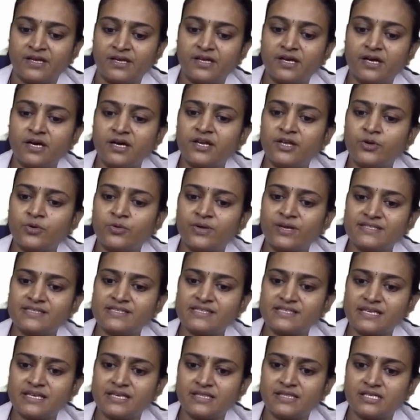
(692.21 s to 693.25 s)
Here you
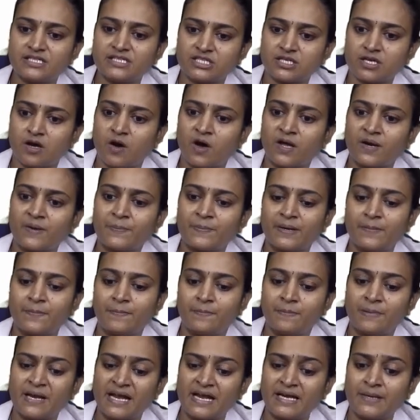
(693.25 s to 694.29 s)
can see the sharp
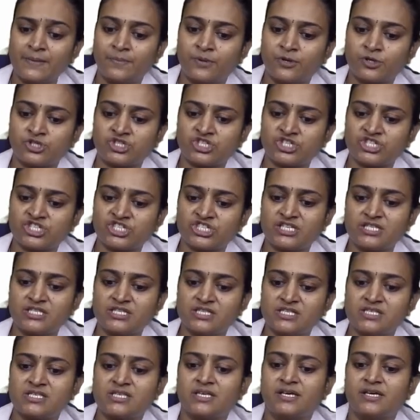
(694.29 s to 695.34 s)
and blunt
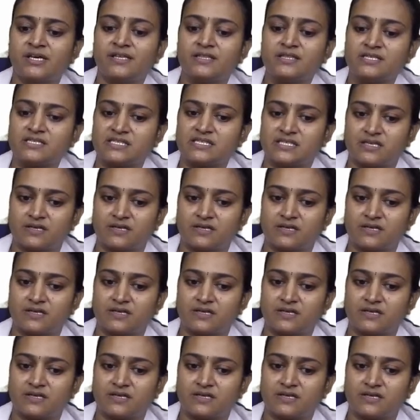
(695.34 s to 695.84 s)
projections in the